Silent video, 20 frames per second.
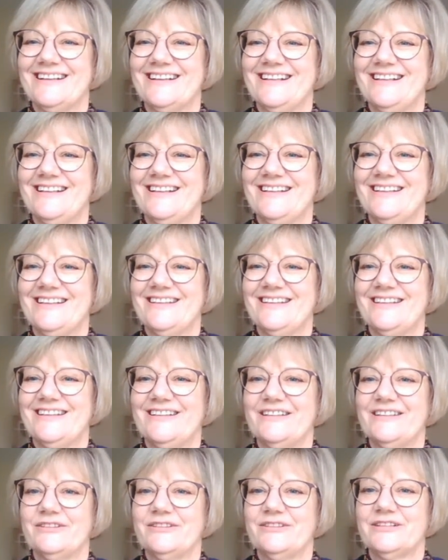
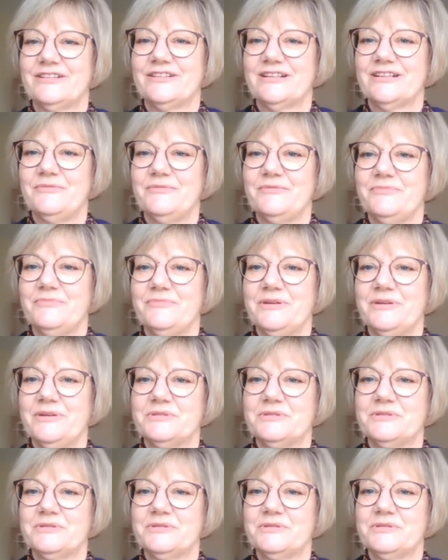A couple of
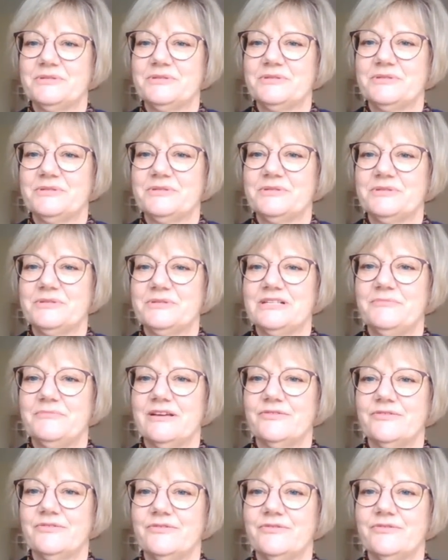people still in breakout